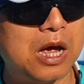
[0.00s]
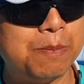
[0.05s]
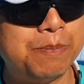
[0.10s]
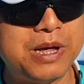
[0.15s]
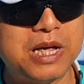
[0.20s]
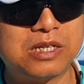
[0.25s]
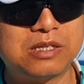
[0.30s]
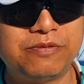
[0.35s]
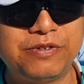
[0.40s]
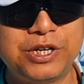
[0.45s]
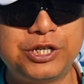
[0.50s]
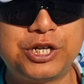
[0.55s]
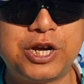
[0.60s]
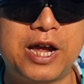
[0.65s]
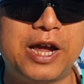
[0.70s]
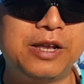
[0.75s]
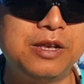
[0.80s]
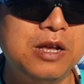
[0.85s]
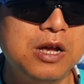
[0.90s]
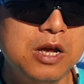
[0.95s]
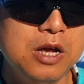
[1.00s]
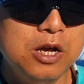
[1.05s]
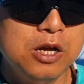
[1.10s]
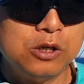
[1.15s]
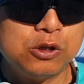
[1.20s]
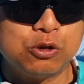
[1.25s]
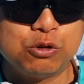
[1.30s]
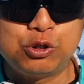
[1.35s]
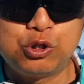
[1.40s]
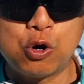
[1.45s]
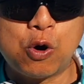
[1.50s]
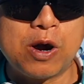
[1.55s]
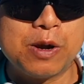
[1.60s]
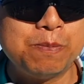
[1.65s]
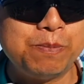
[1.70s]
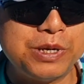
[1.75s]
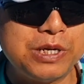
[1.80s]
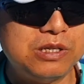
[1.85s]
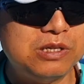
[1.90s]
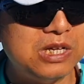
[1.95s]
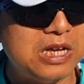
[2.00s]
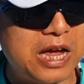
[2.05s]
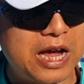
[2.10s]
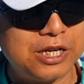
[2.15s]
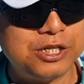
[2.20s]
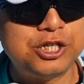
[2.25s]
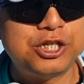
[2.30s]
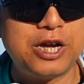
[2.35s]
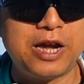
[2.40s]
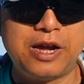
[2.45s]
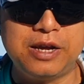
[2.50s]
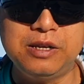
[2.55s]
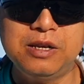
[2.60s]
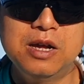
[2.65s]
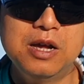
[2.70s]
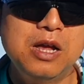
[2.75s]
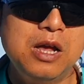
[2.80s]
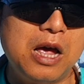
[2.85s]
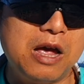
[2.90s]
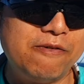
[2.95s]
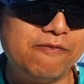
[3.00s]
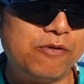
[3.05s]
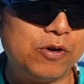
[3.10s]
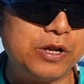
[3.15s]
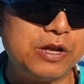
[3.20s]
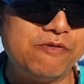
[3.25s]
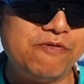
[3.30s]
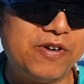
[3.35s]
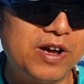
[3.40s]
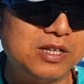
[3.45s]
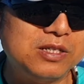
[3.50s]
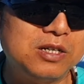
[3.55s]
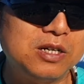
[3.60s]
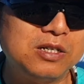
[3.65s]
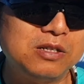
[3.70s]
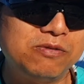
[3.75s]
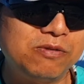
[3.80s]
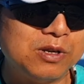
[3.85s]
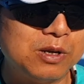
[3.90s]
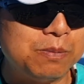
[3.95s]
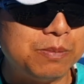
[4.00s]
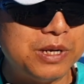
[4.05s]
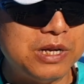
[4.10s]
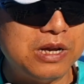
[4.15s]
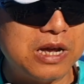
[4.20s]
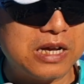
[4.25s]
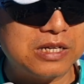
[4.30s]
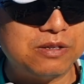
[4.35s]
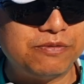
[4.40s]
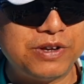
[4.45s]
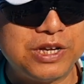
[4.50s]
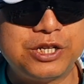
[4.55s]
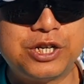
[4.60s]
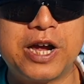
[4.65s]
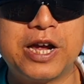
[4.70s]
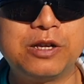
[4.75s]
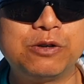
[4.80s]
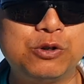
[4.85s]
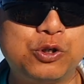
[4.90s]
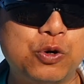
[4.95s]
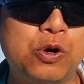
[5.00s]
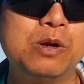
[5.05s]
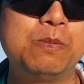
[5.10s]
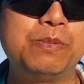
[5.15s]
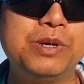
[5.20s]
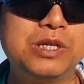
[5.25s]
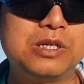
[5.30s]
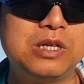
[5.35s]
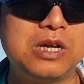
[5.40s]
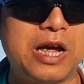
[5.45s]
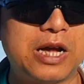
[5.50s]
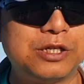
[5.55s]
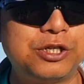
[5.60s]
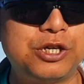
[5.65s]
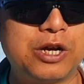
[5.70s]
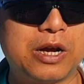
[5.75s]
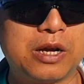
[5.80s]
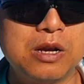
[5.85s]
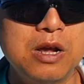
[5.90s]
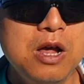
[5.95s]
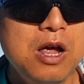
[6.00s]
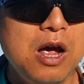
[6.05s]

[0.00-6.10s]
BSV chain to join BCH chain, and for the investors from the BSV chain to join BCH chain.